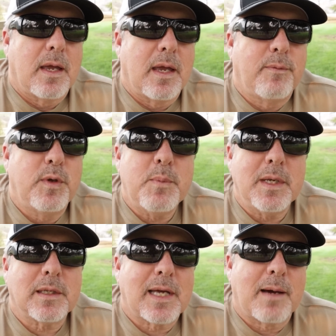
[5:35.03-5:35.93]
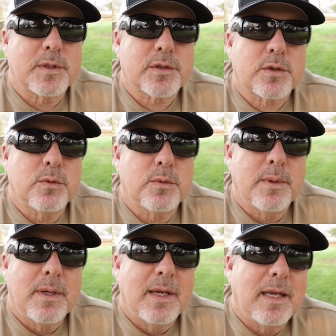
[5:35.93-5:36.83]
If you've been to lineman school,
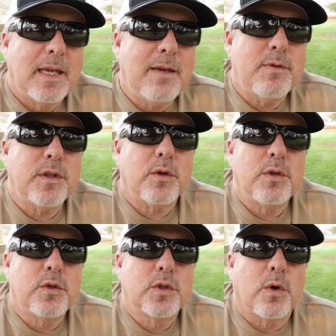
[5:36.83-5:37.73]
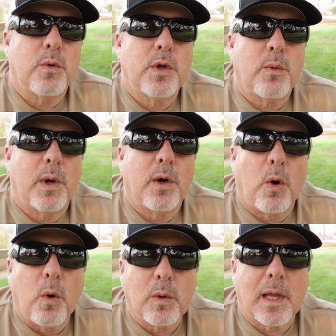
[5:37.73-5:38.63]
even though you don't know a
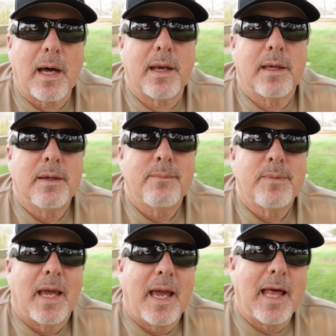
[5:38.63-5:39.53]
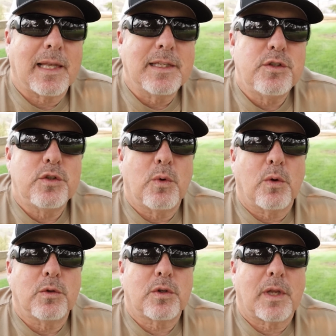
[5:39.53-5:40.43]
whole lot, at least you
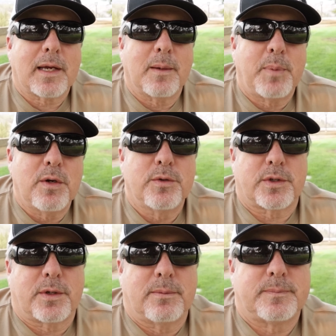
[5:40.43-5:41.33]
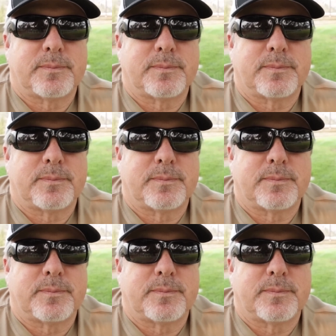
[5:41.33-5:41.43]
won't look like a poser.